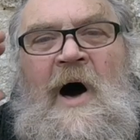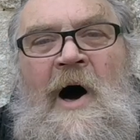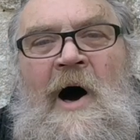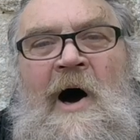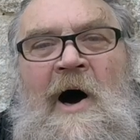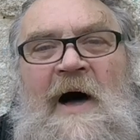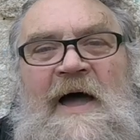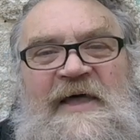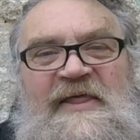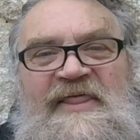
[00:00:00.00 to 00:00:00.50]

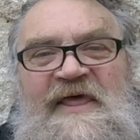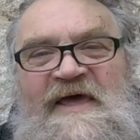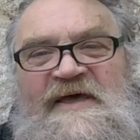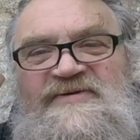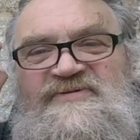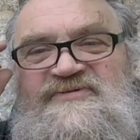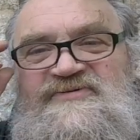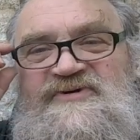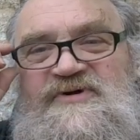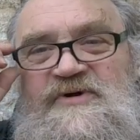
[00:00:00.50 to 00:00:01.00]
hi there,
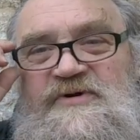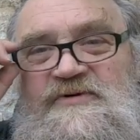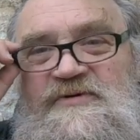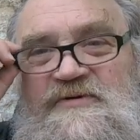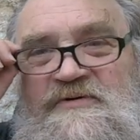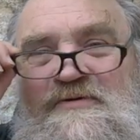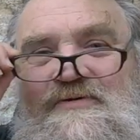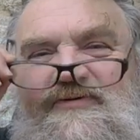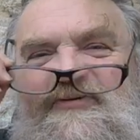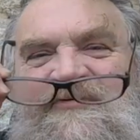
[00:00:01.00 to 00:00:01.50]

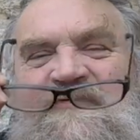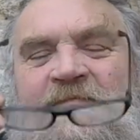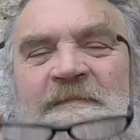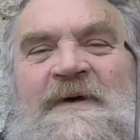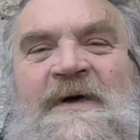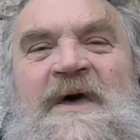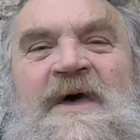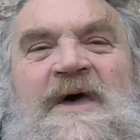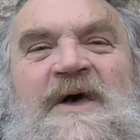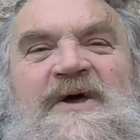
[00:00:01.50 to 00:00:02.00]
students,
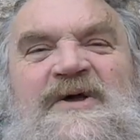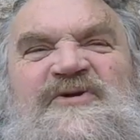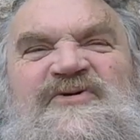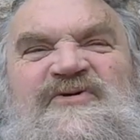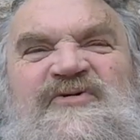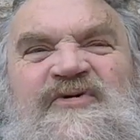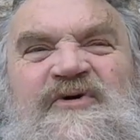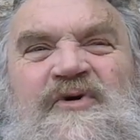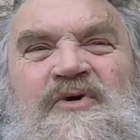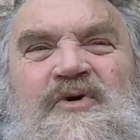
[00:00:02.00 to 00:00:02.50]

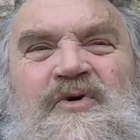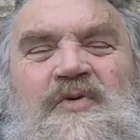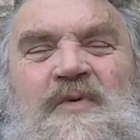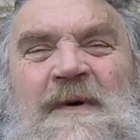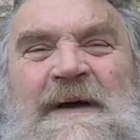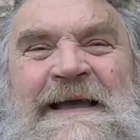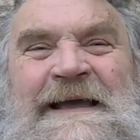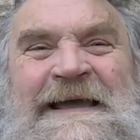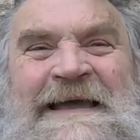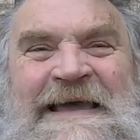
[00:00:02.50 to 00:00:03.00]
to
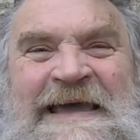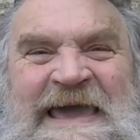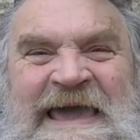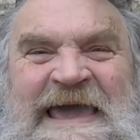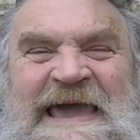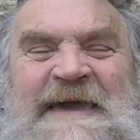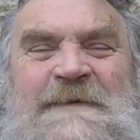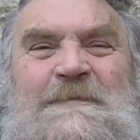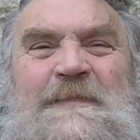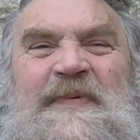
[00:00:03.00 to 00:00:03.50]

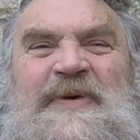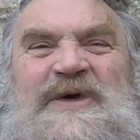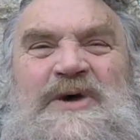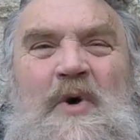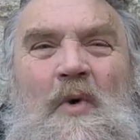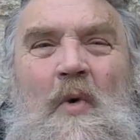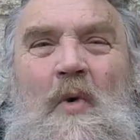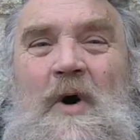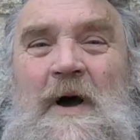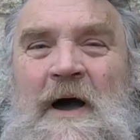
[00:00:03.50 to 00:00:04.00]
keep
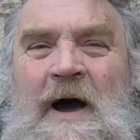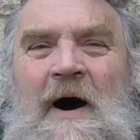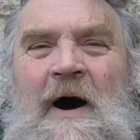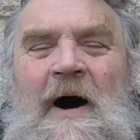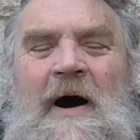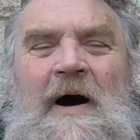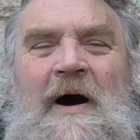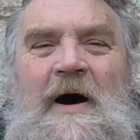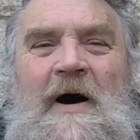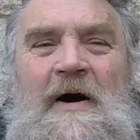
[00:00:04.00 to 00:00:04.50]
your
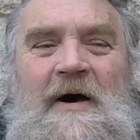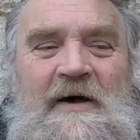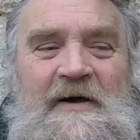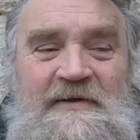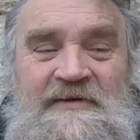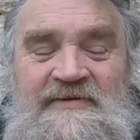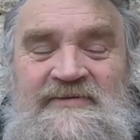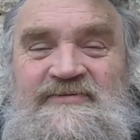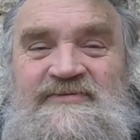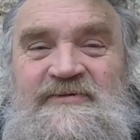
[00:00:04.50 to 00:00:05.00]

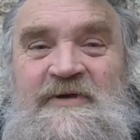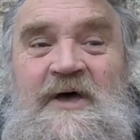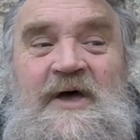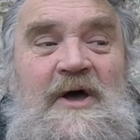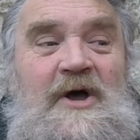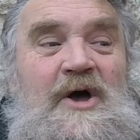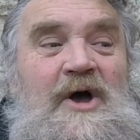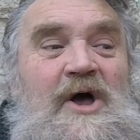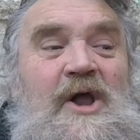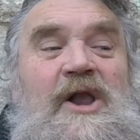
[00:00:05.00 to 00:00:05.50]
cards
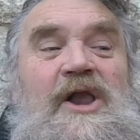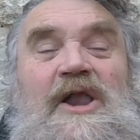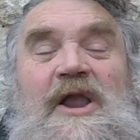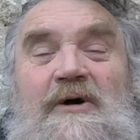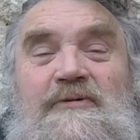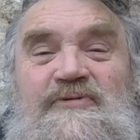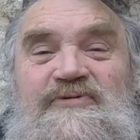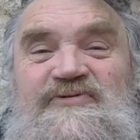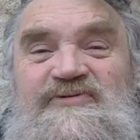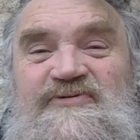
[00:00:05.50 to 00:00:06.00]

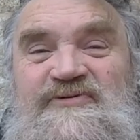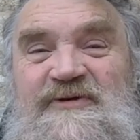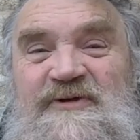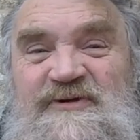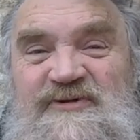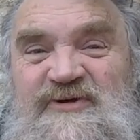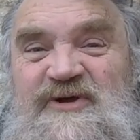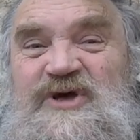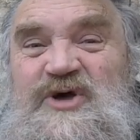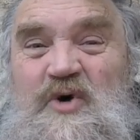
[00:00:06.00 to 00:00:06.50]
close
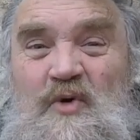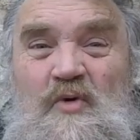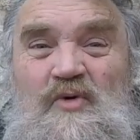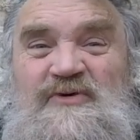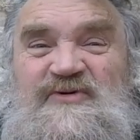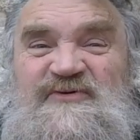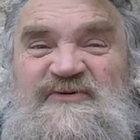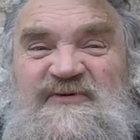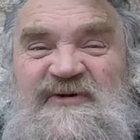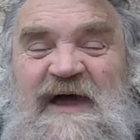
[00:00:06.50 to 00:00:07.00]
to your
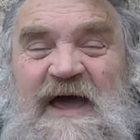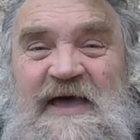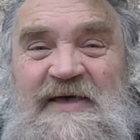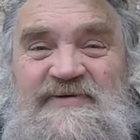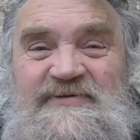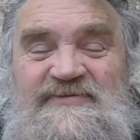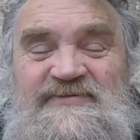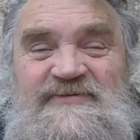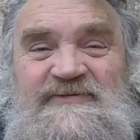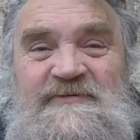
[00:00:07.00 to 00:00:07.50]

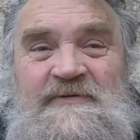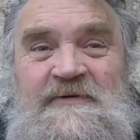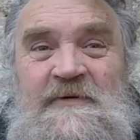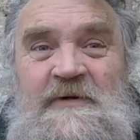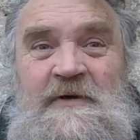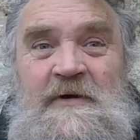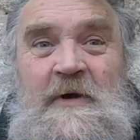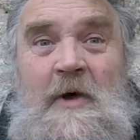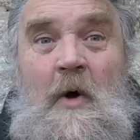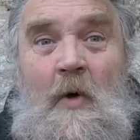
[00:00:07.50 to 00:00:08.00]
chest
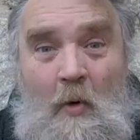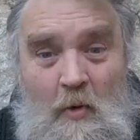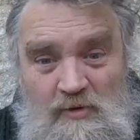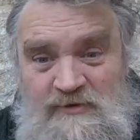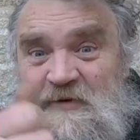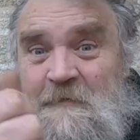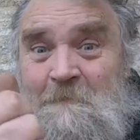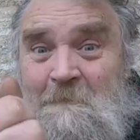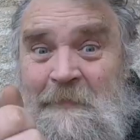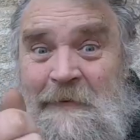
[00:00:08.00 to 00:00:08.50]
or
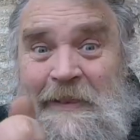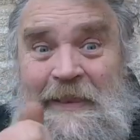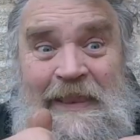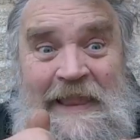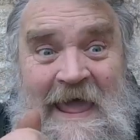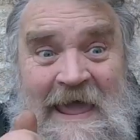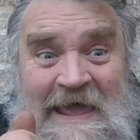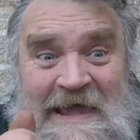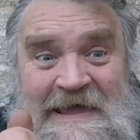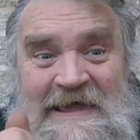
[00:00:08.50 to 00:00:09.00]
to
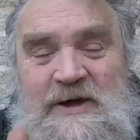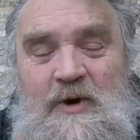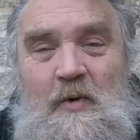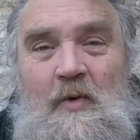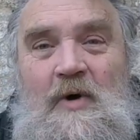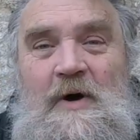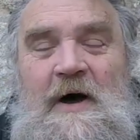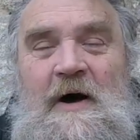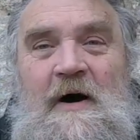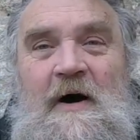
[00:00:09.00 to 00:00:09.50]
play
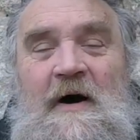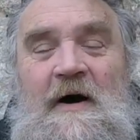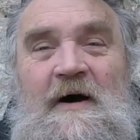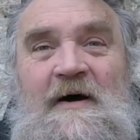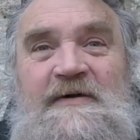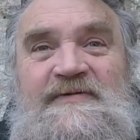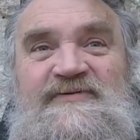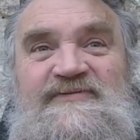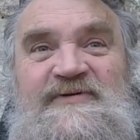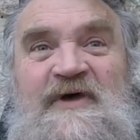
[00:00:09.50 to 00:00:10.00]
your
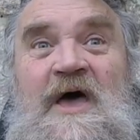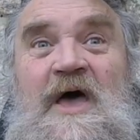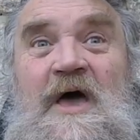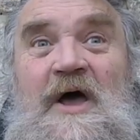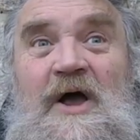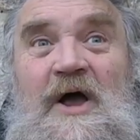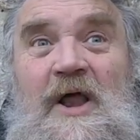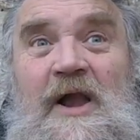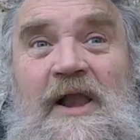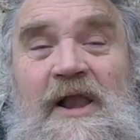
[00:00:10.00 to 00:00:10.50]
cards
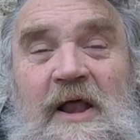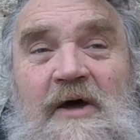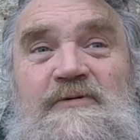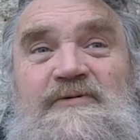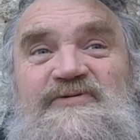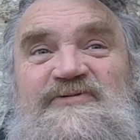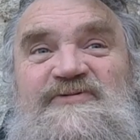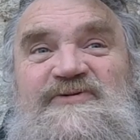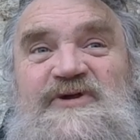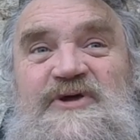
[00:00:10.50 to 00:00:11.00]

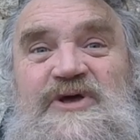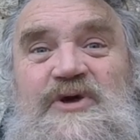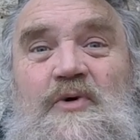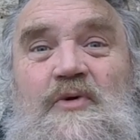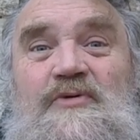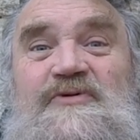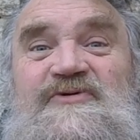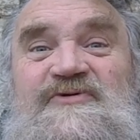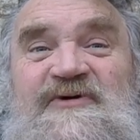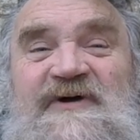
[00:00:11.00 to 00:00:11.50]
close to
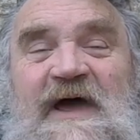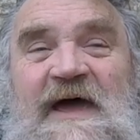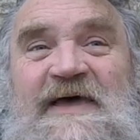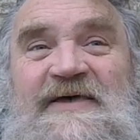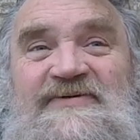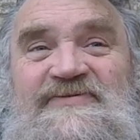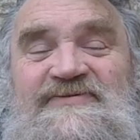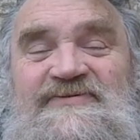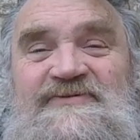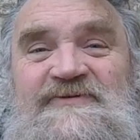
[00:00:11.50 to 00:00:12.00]
your
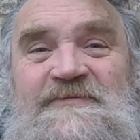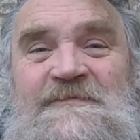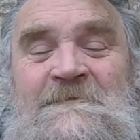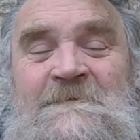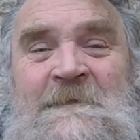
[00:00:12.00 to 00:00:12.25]
chest.